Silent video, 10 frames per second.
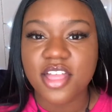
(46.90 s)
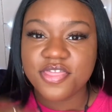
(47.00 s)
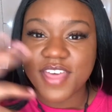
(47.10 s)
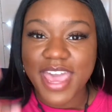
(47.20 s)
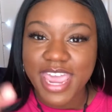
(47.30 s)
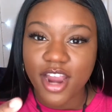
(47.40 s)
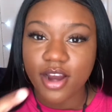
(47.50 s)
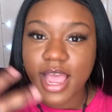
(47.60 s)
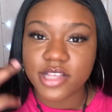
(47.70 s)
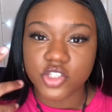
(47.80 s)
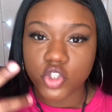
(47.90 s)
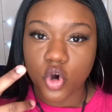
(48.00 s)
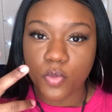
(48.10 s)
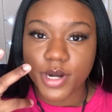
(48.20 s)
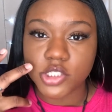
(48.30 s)
the air has
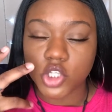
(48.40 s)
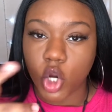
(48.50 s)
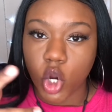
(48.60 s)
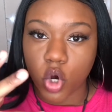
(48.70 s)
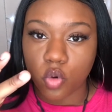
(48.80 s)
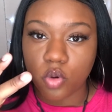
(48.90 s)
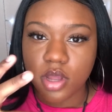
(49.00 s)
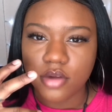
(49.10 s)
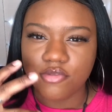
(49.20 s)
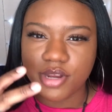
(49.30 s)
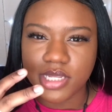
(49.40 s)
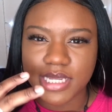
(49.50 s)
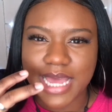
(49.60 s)
nowhere to go, really.